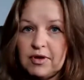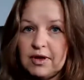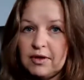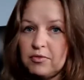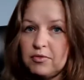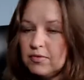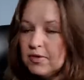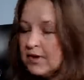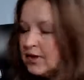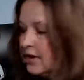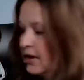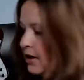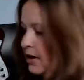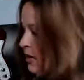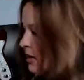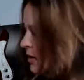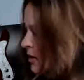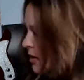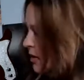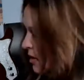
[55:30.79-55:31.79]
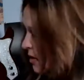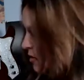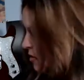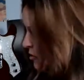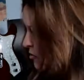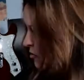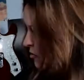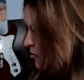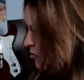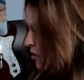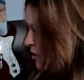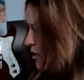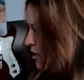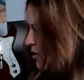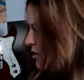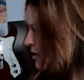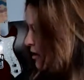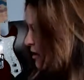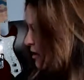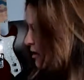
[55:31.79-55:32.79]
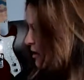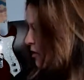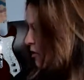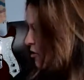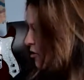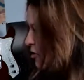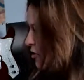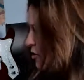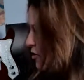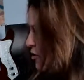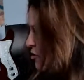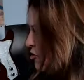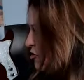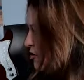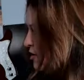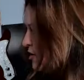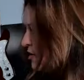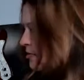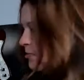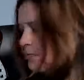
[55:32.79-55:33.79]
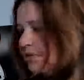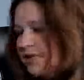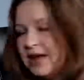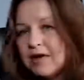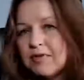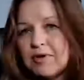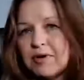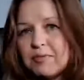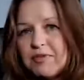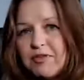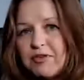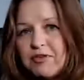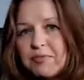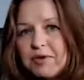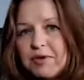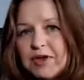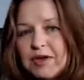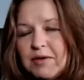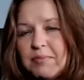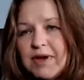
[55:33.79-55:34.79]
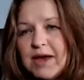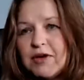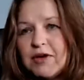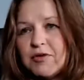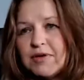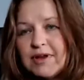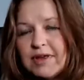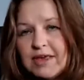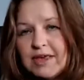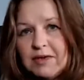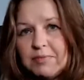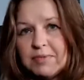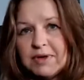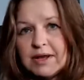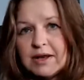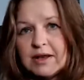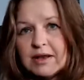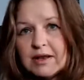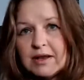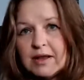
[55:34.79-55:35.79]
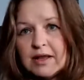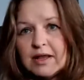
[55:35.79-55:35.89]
I really strongly encourage you to play around with this picking pattern, keep it